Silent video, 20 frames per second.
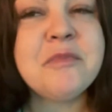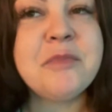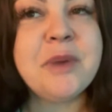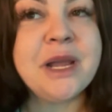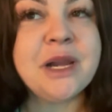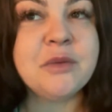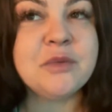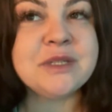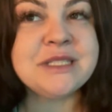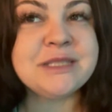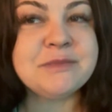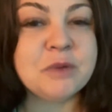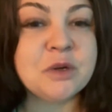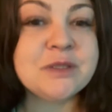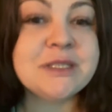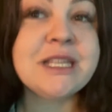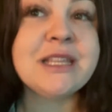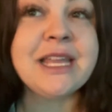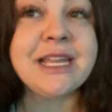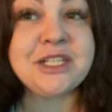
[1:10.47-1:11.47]
but it was
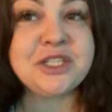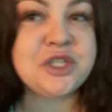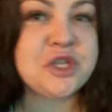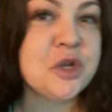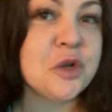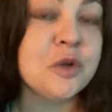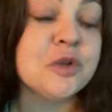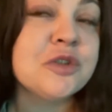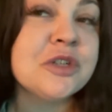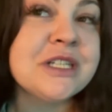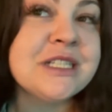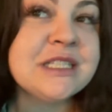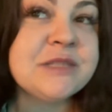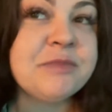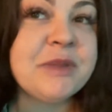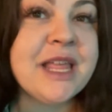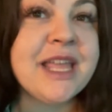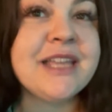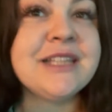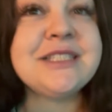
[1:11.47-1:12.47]
mostly like children's
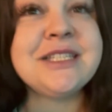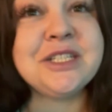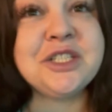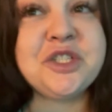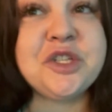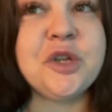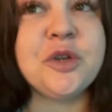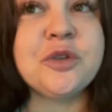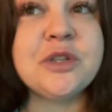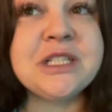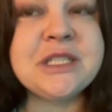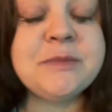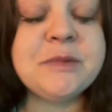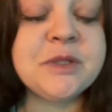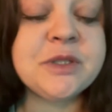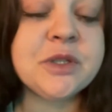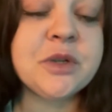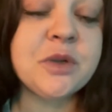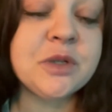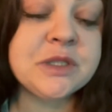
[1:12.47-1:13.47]
plays and children's
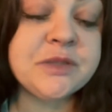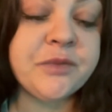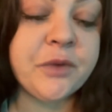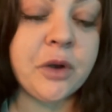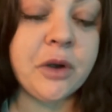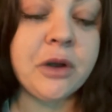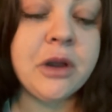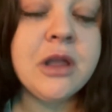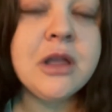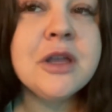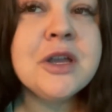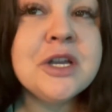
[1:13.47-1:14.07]
musicals for